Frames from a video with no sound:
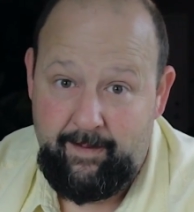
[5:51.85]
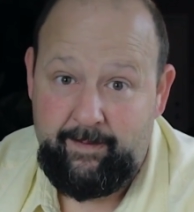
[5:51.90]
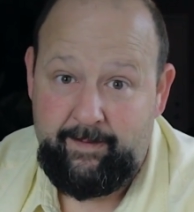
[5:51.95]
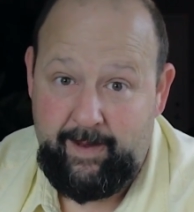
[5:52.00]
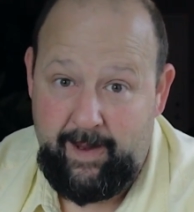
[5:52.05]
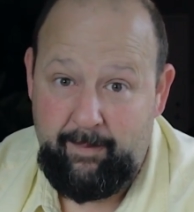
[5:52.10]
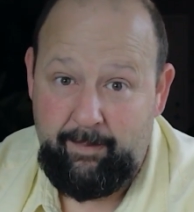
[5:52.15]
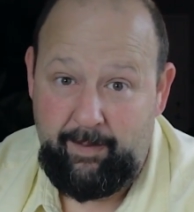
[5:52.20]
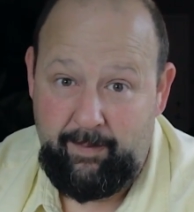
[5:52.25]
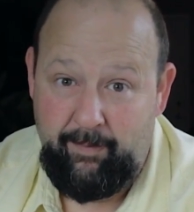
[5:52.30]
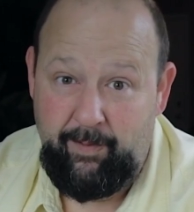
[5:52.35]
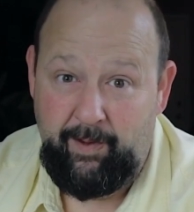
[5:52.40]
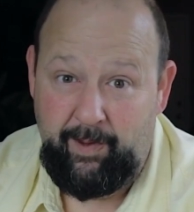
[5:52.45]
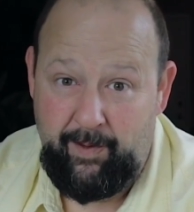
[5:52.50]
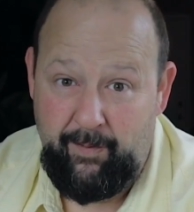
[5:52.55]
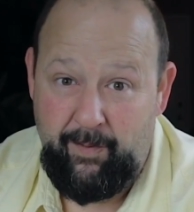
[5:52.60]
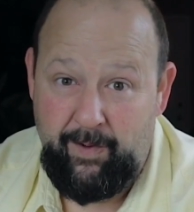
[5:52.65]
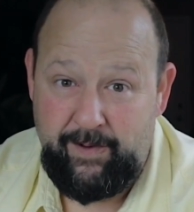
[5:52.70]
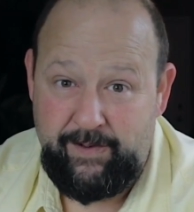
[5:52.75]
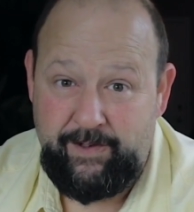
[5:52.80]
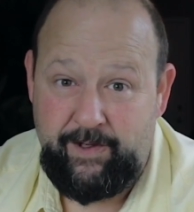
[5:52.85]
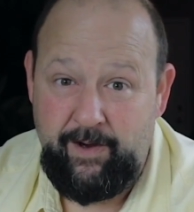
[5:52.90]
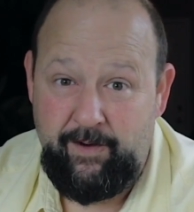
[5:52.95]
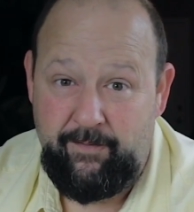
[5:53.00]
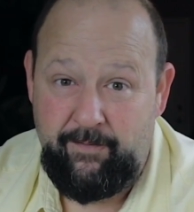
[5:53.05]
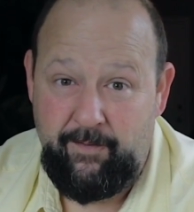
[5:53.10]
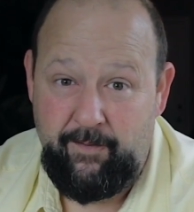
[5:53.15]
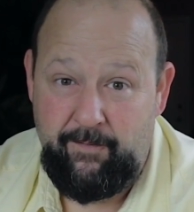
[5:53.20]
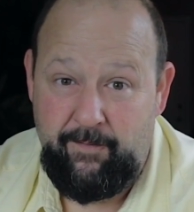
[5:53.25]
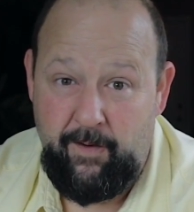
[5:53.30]
Tablet really works good
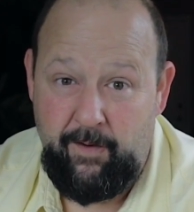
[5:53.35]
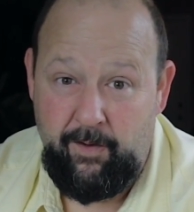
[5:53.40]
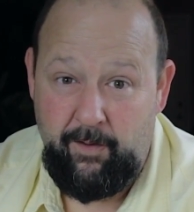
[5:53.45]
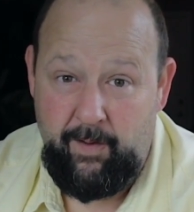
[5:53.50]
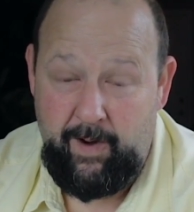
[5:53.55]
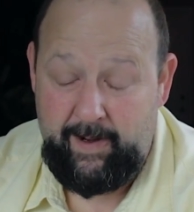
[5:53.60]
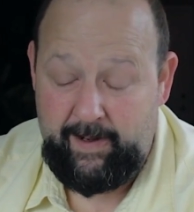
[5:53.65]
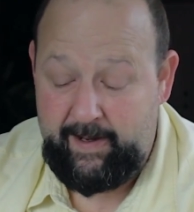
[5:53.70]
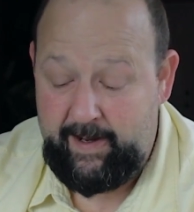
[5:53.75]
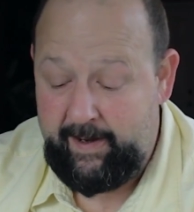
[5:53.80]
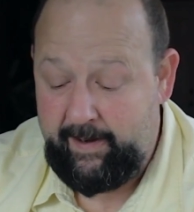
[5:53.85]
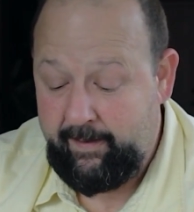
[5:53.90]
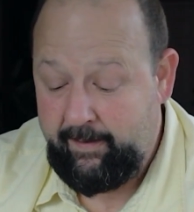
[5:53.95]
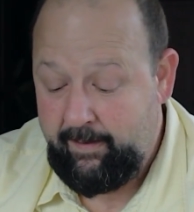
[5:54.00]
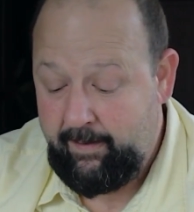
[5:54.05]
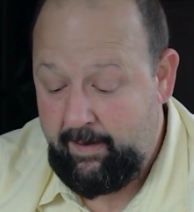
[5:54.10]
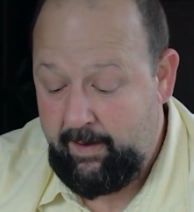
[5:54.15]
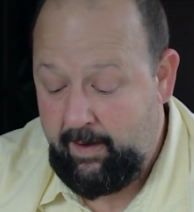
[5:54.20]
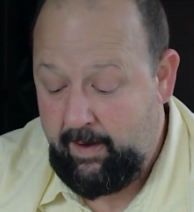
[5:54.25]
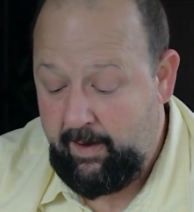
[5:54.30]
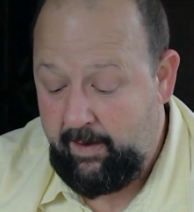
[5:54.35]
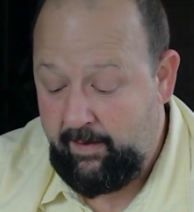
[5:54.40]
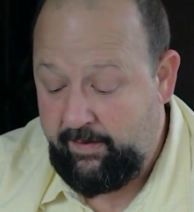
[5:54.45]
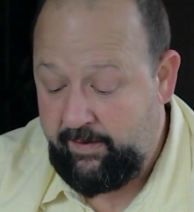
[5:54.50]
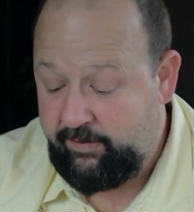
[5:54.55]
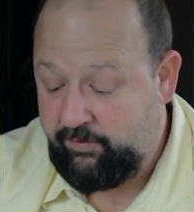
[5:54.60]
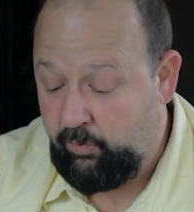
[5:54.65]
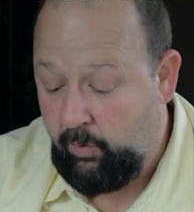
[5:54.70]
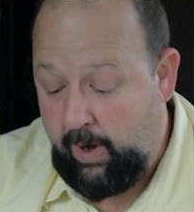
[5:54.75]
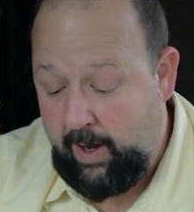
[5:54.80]
for photo editing.
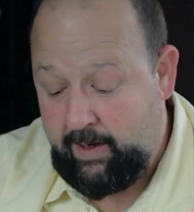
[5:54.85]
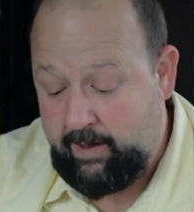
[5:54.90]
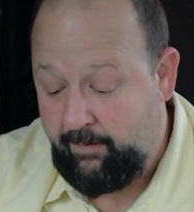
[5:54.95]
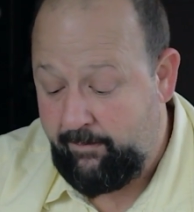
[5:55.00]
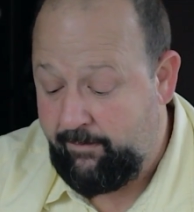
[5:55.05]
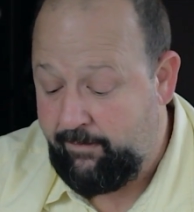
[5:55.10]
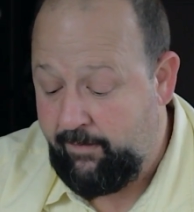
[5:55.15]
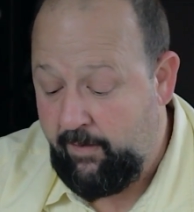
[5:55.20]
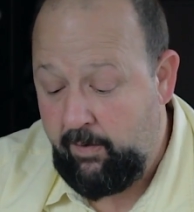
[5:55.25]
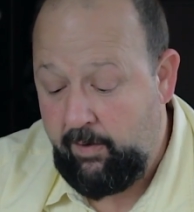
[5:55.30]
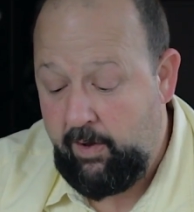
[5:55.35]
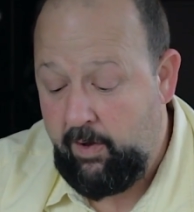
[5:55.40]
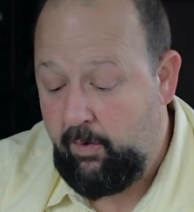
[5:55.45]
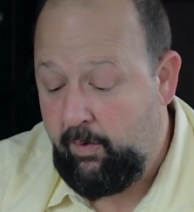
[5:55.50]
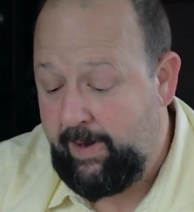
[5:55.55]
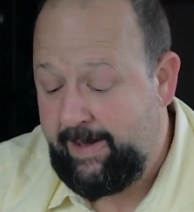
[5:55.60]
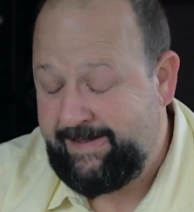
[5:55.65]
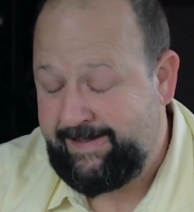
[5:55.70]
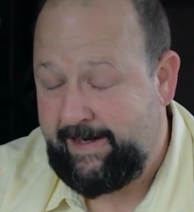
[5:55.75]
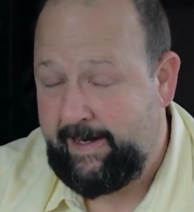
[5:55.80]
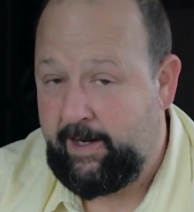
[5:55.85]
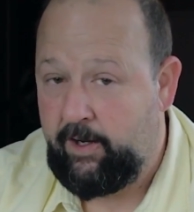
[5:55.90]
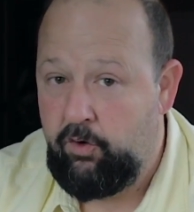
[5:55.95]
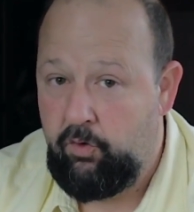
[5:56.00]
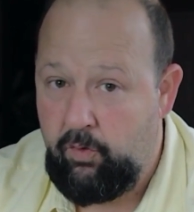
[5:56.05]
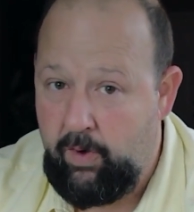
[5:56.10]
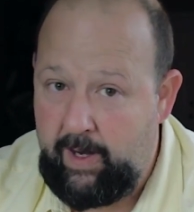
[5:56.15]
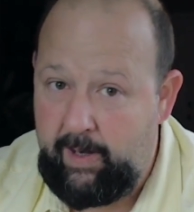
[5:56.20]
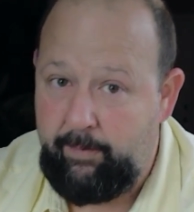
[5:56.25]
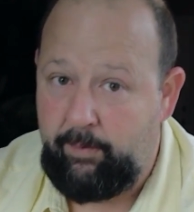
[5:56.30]
This Wacom Photo is an
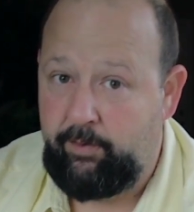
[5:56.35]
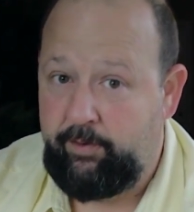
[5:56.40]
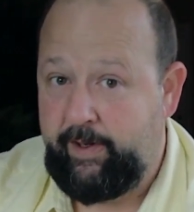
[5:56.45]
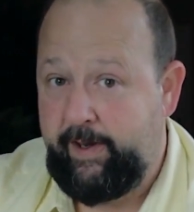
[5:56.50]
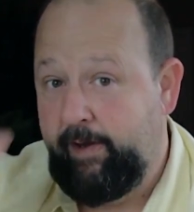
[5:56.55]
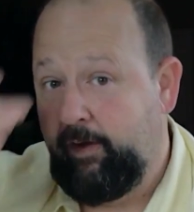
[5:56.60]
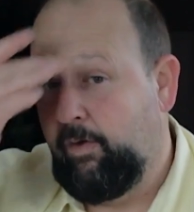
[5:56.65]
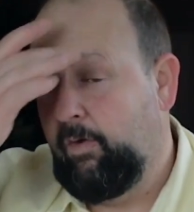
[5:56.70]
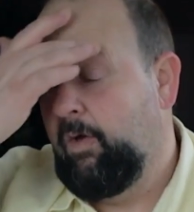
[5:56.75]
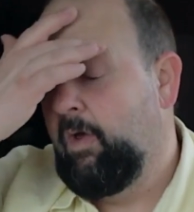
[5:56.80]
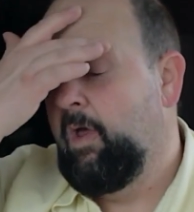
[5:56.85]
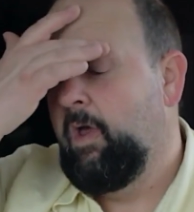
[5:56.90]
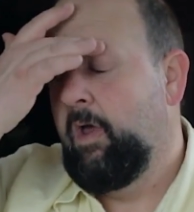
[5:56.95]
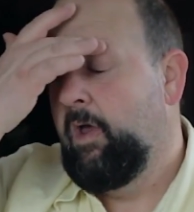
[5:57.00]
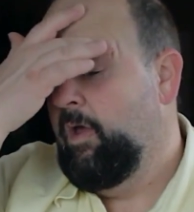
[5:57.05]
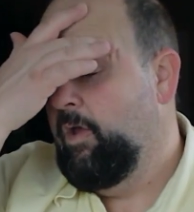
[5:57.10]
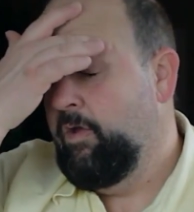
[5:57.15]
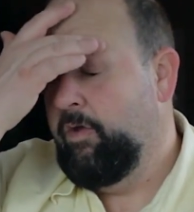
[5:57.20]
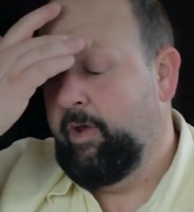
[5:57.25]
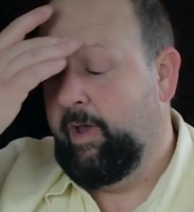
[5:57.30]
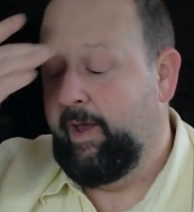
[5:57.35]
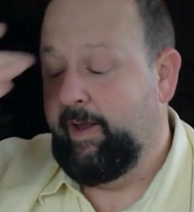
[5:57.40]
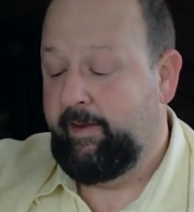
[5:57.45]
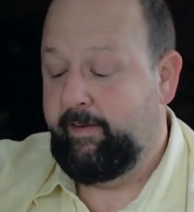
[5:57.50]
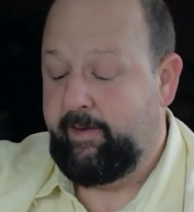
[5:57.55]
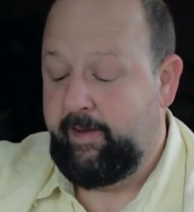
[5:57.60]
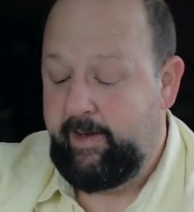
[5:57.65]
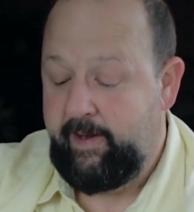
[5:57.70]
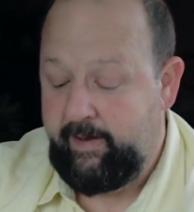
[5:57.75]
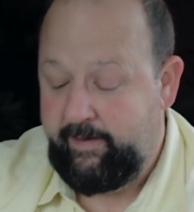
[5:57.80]
incredible deal. You
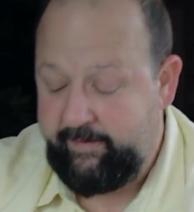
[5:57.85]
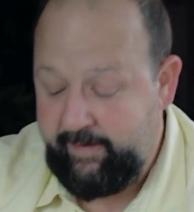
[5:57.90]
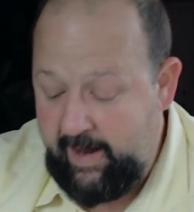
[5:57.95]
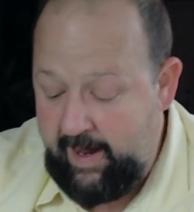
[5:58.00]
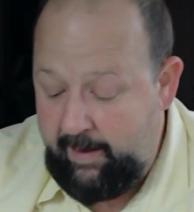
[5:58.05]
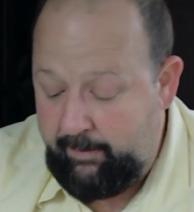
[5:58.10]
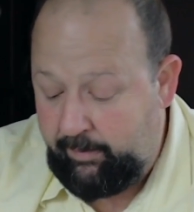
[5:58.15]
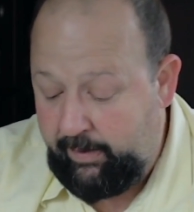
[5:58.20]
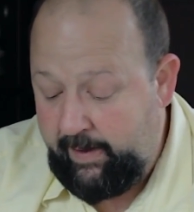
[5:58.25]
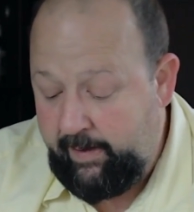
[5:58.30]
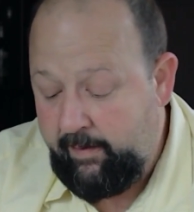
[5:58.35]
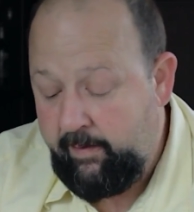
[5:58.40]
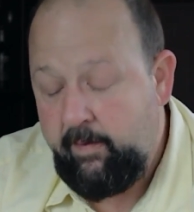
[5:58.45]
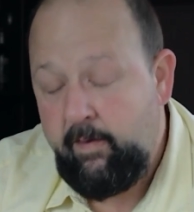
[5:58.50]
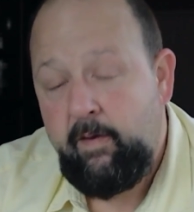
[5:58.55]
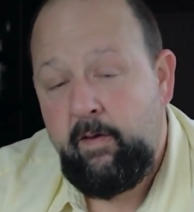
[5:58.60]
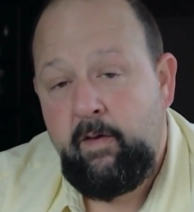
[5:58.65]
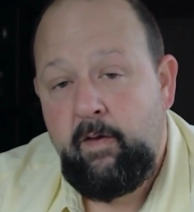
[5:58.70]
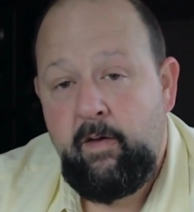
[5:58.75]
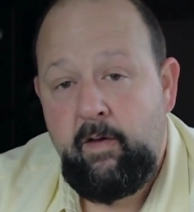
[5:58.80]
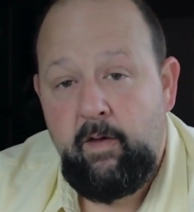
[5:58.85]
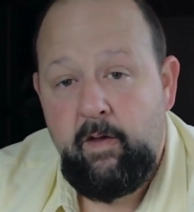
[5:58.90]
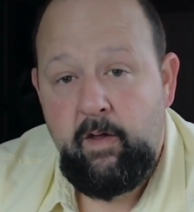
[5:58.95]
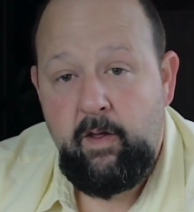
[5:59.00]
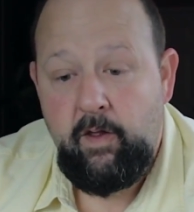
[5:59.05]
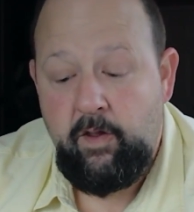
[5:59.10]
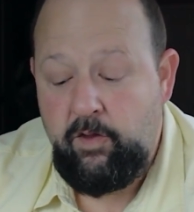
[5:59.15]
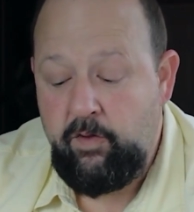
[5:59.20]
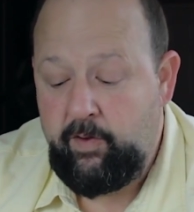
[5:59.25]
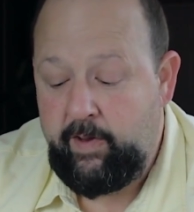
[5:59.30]
get the tablet,
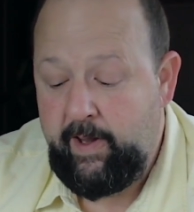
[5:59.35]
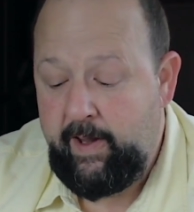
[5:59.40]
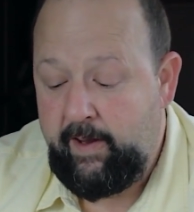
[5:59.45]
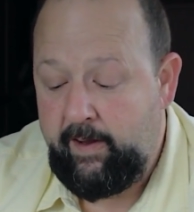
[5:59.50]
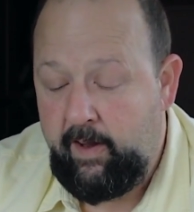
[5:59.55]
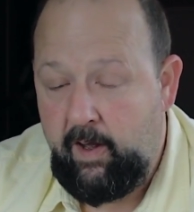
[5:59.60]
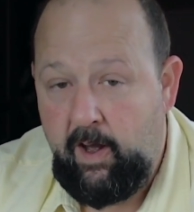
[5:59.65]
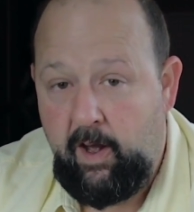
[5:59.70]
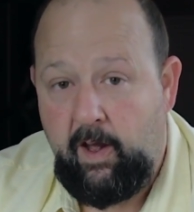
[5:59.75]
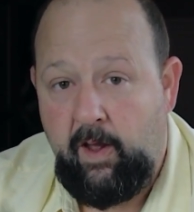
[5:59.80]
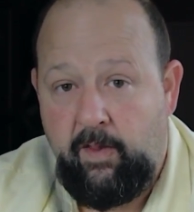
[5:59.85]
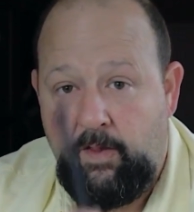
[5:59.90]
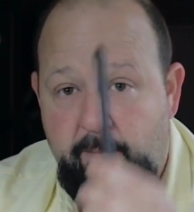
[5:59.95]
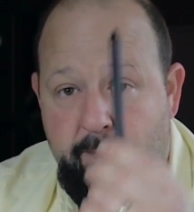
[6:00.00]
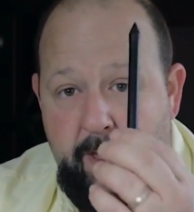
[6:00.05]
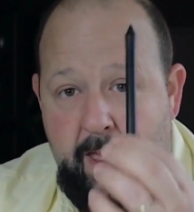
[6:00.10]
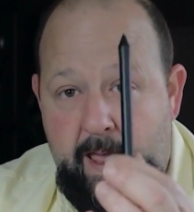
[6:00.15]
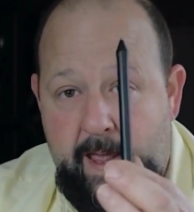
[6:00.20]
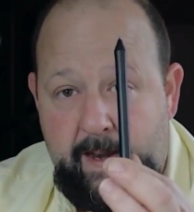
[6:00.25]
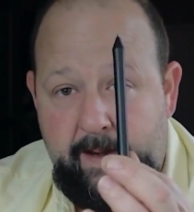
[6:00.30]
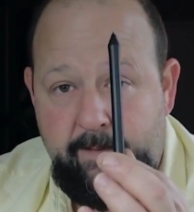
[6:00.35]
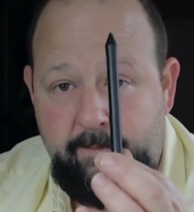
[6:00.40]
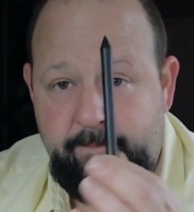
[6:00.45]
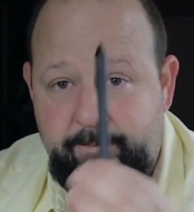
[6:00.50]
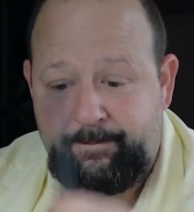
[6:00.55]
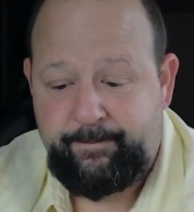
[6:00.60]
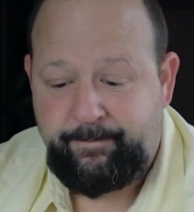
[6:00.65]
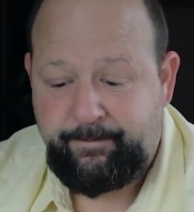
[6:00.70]
you get the pen.